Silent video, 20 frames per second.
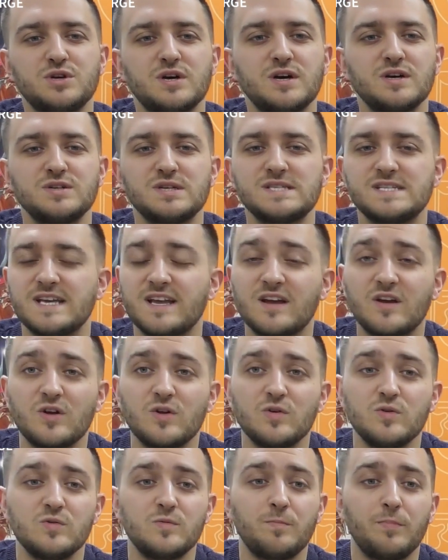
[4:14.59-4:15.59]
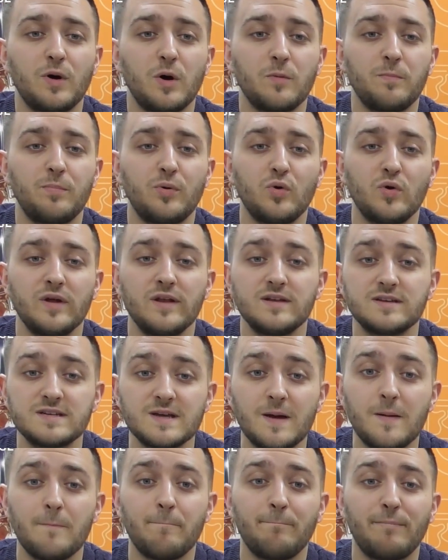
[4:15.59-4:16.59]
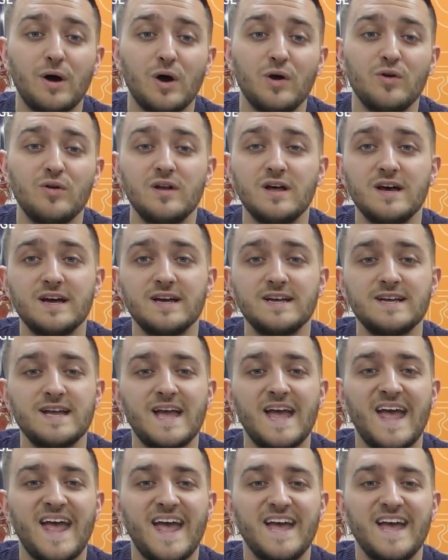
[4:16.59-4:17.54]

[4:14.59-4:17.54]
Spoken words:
chargers include Podpoint, Polar,